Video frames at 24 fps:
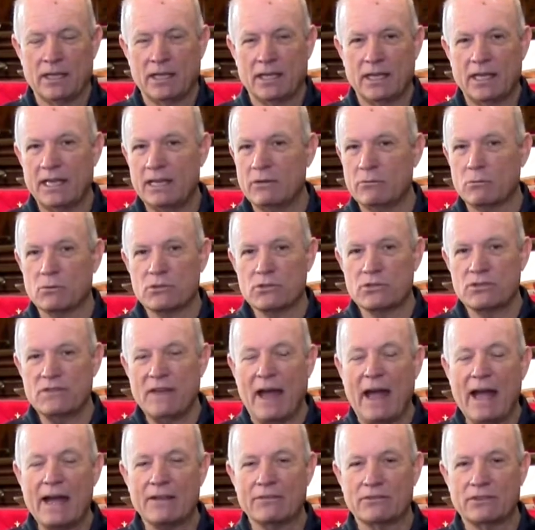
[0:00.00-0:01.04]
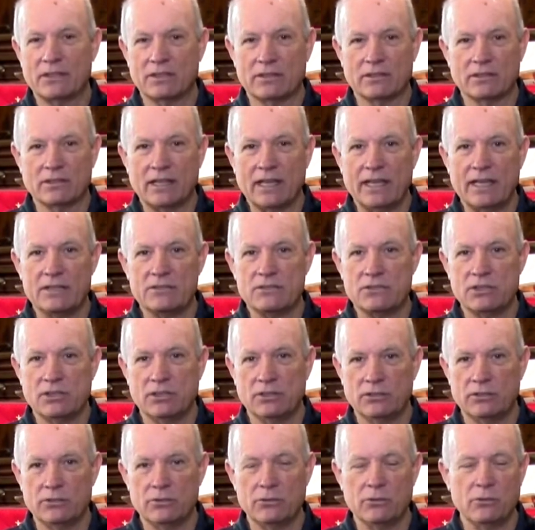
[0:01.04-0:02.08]
And it was that led
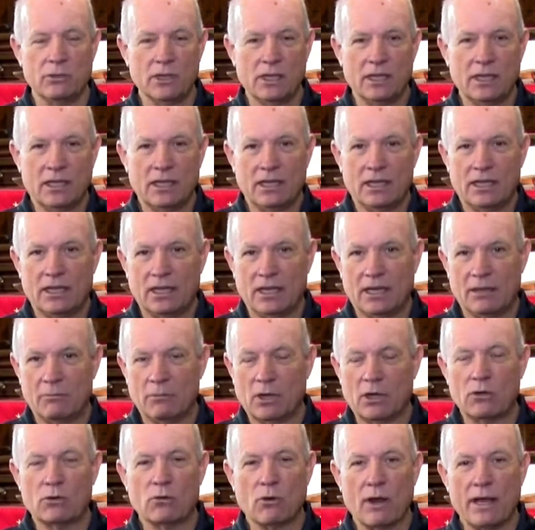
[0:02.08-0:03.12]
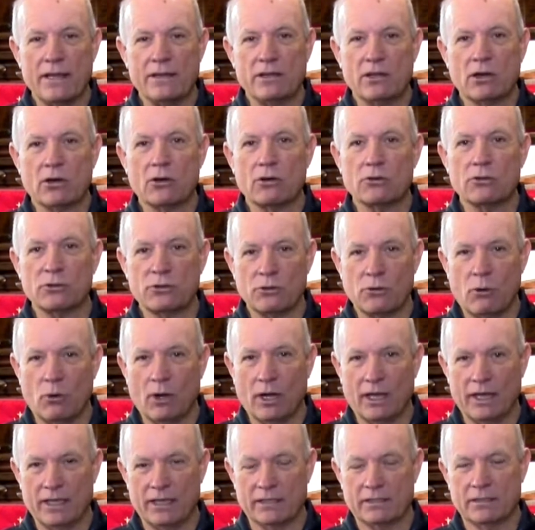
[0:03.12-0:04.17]
to a great
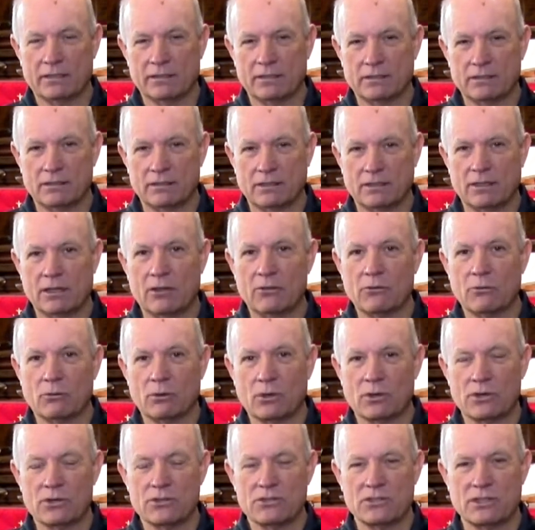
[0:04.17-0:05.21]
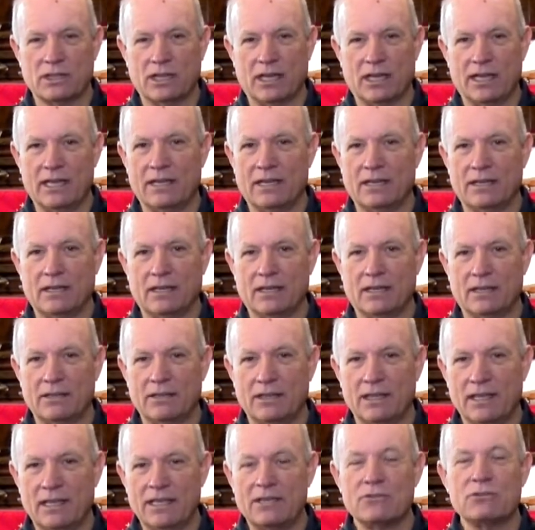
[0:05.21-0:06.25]
earthquake. In other words, an
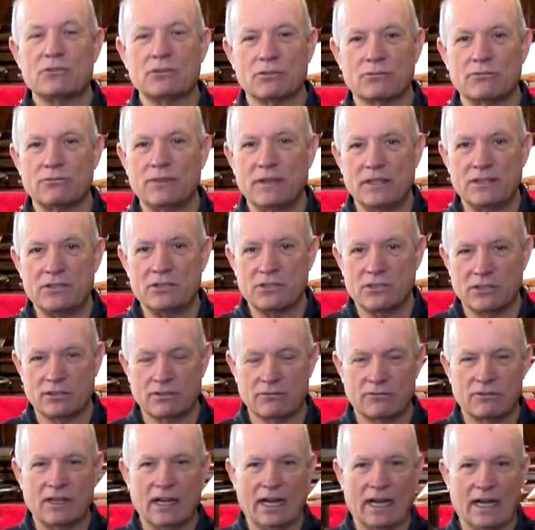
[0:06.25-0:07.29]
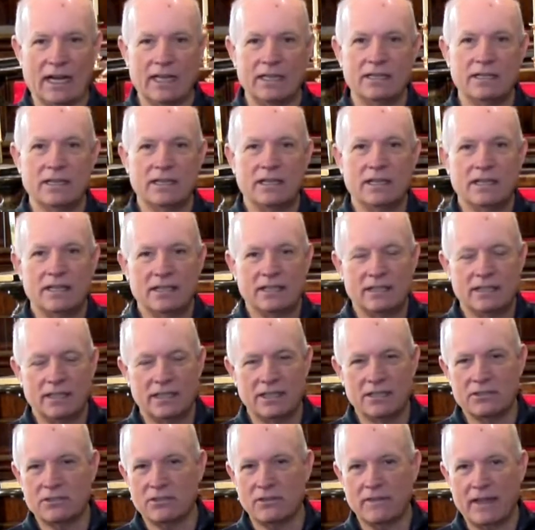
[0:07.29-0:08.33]
intervention of God
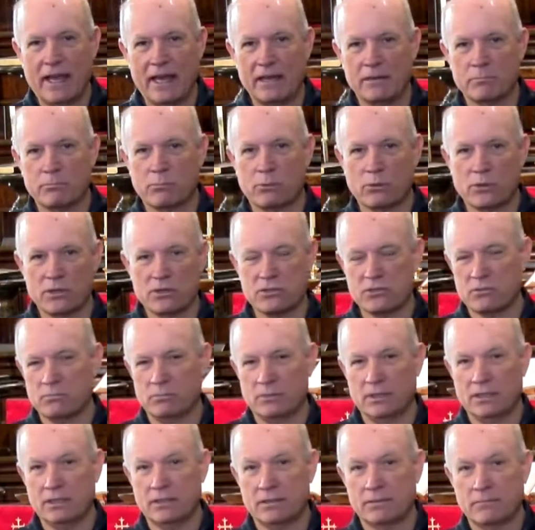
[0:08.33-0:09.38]
into that imprisonment.